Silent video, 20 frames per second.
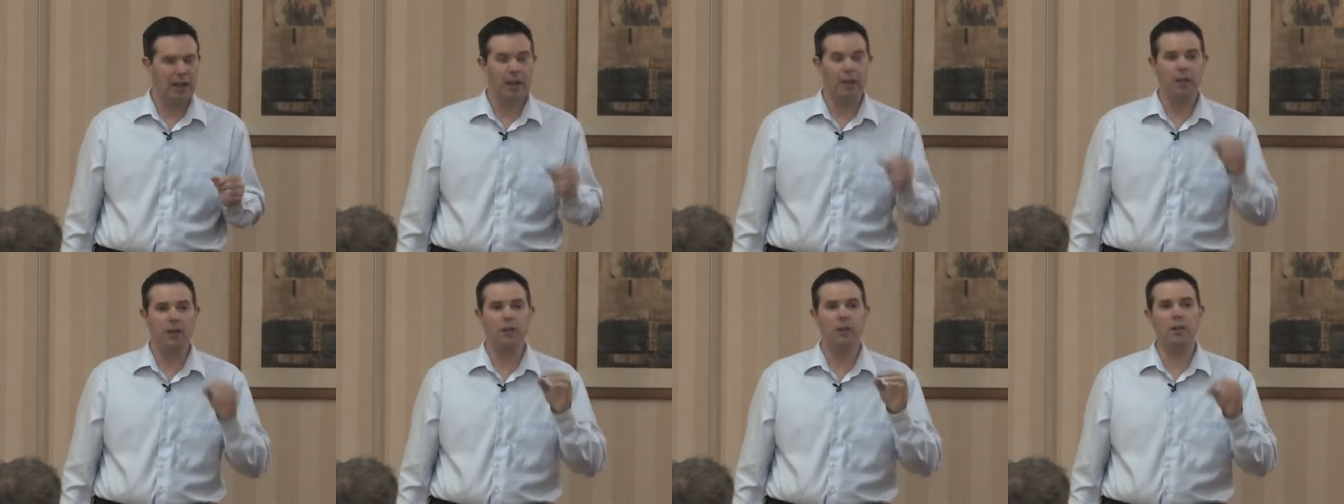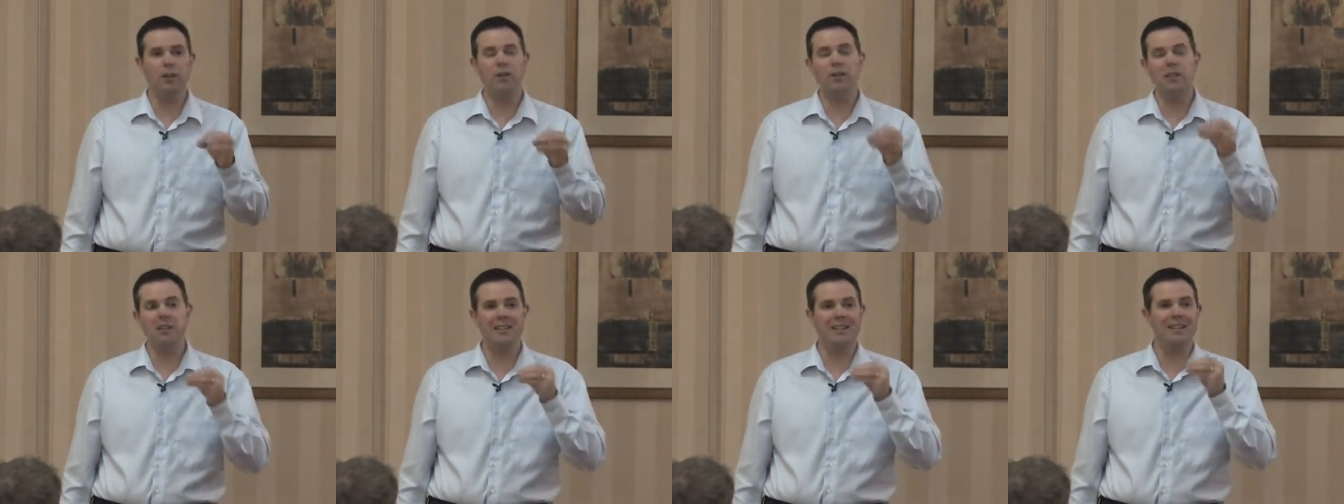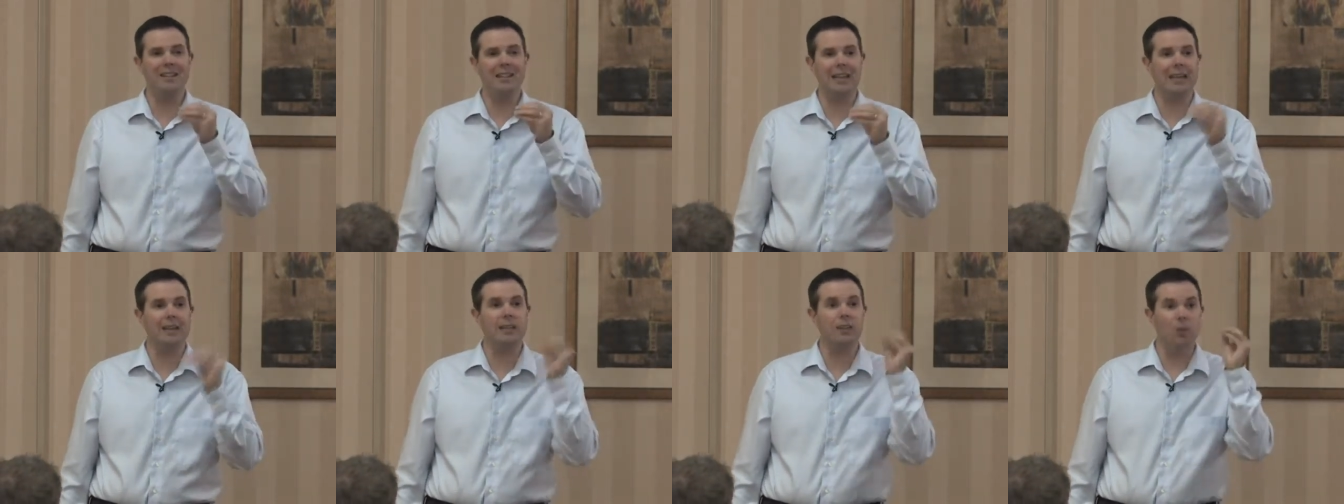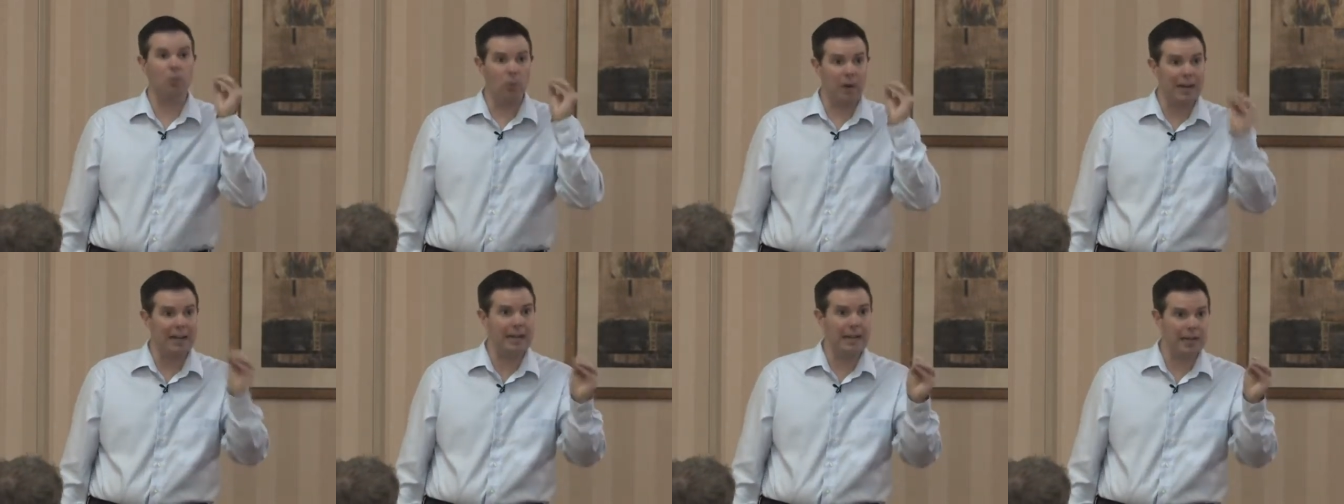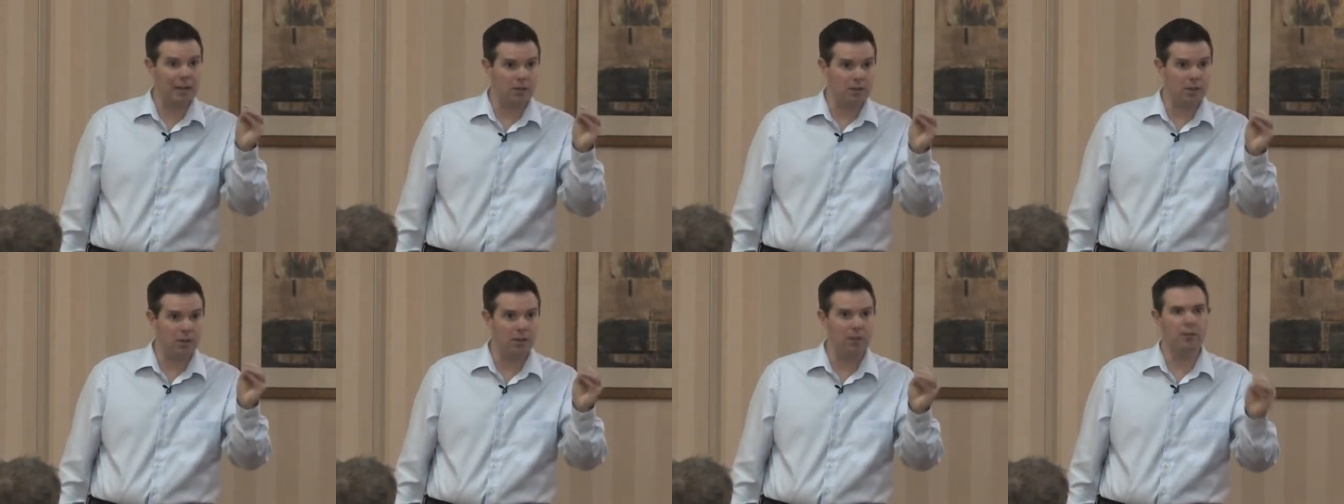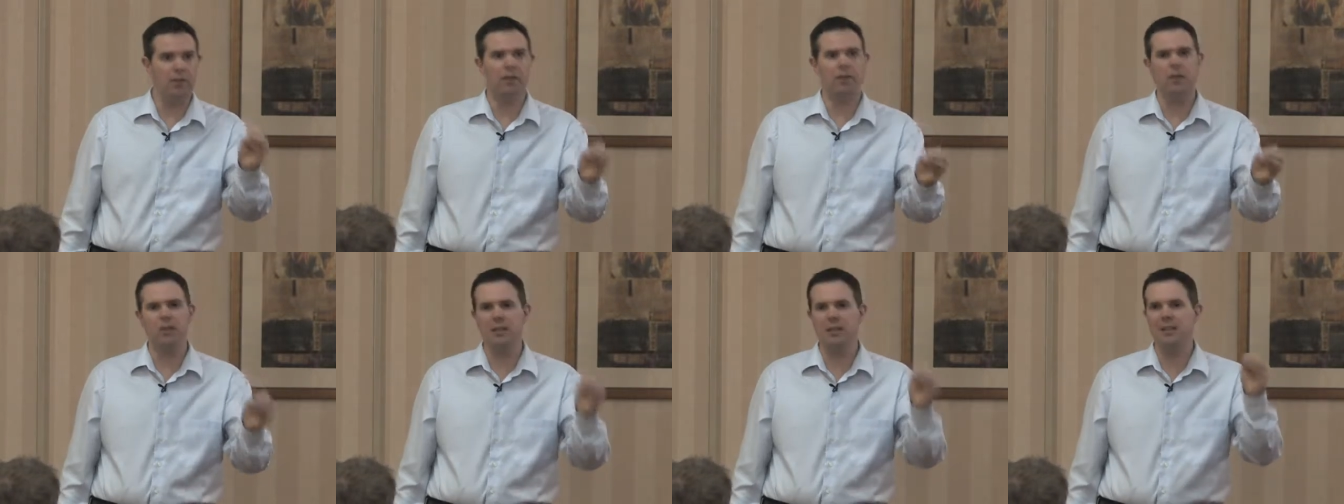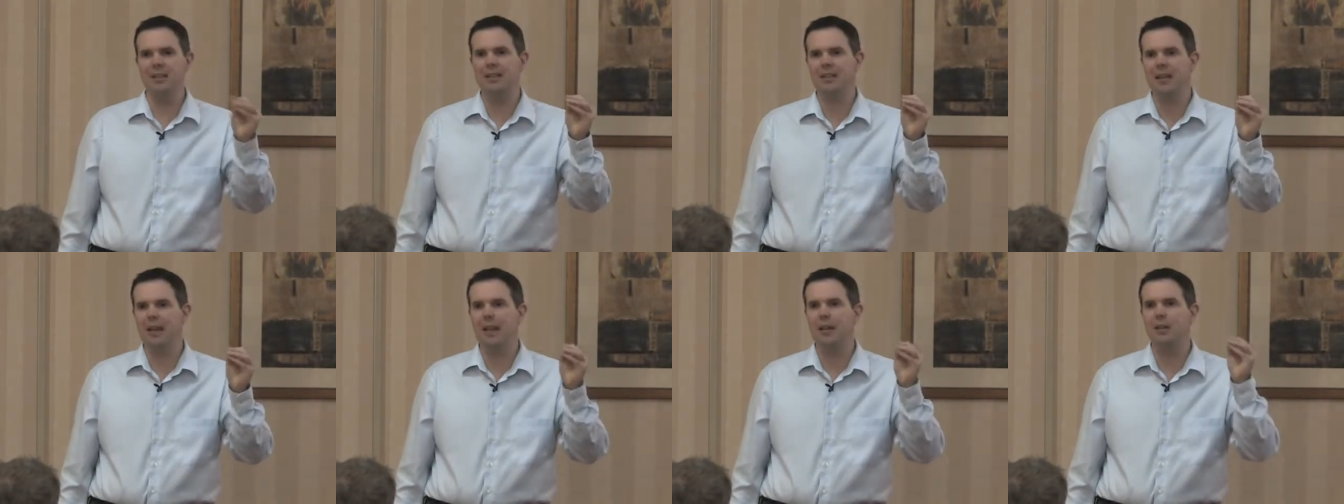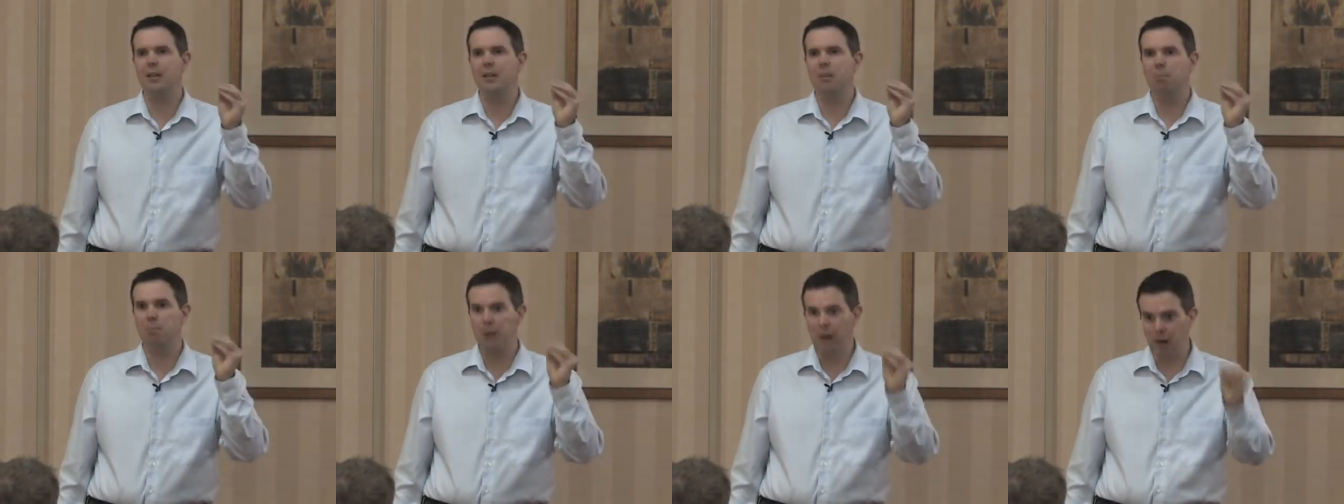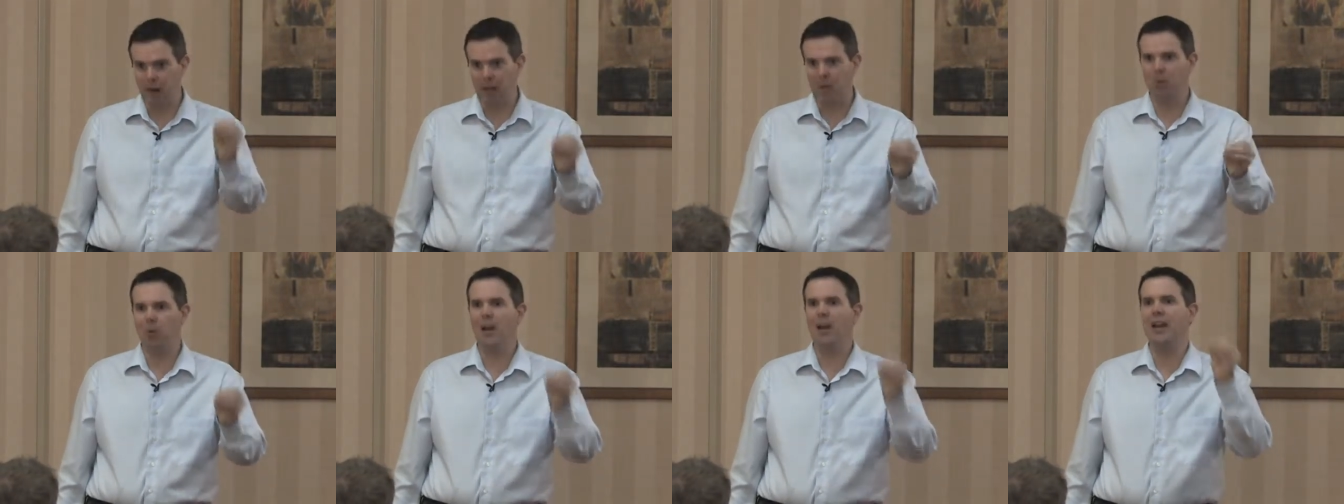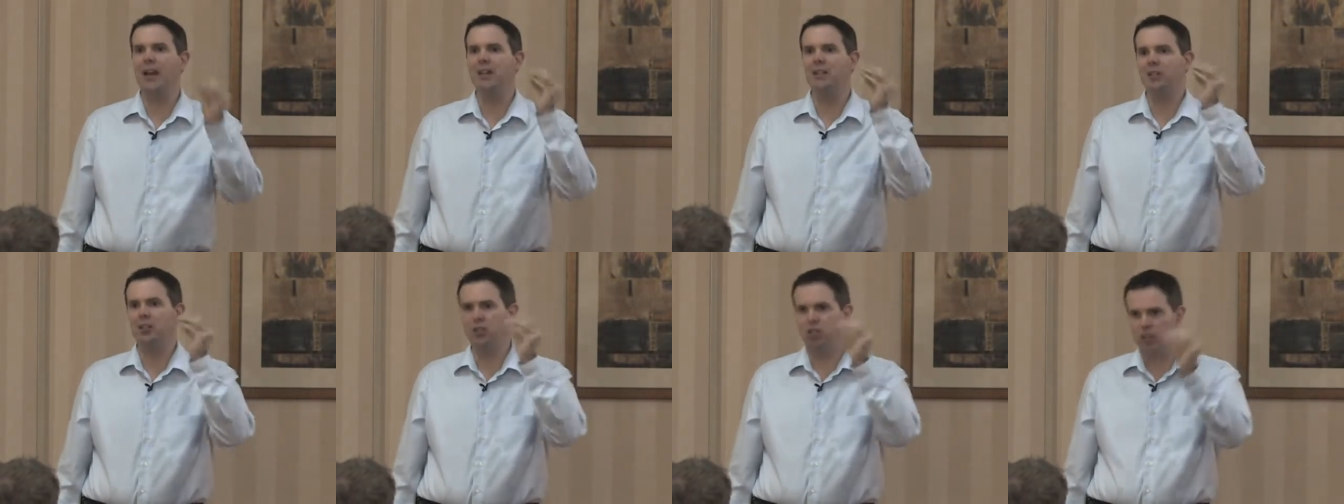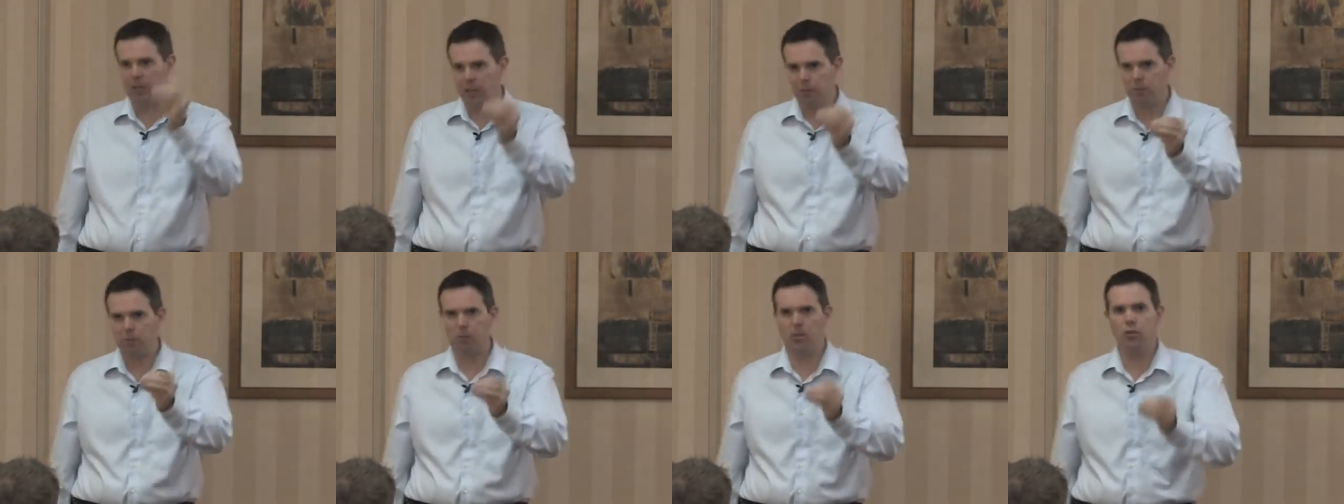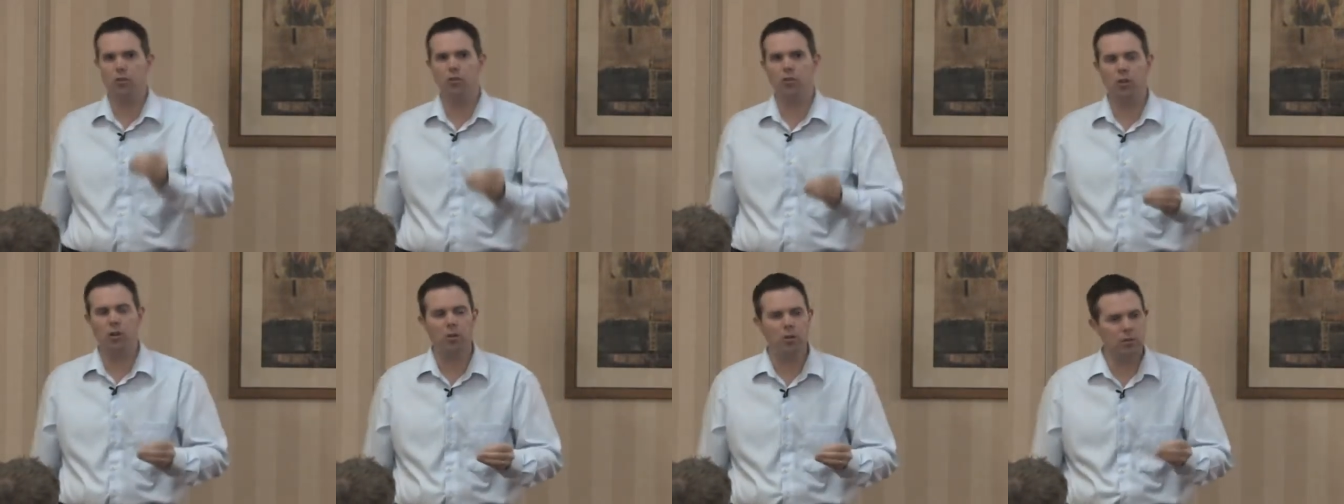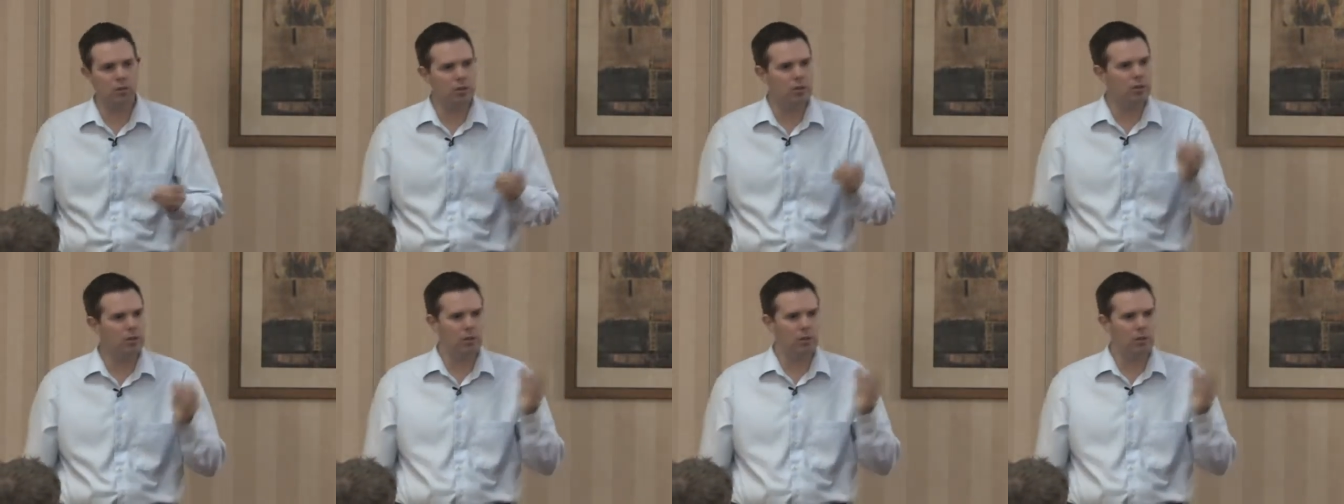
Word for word: And even if you didn't get the right answer, even if you didn't get Barry White and James Earl Jones,